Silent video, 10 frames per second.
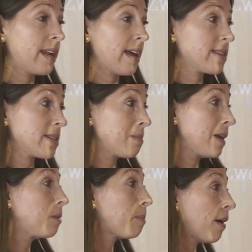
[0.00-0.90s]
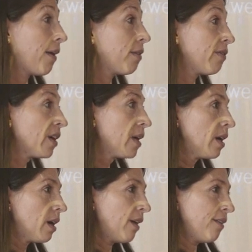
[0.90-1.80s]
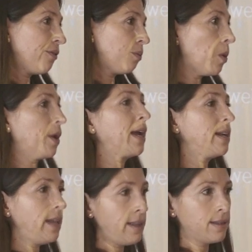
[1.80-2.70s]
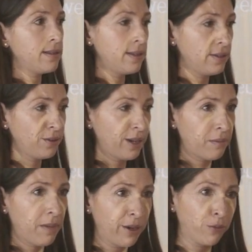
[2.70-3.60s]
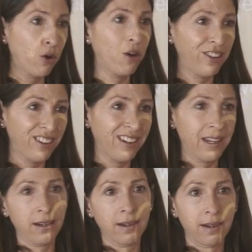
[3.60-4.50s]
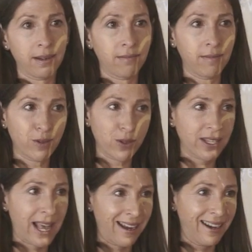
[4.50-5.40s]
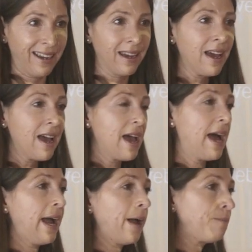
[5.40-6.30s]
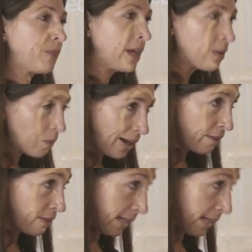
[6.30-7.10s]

that's a big part of, of what I need to do and my role in society. Um, and one of the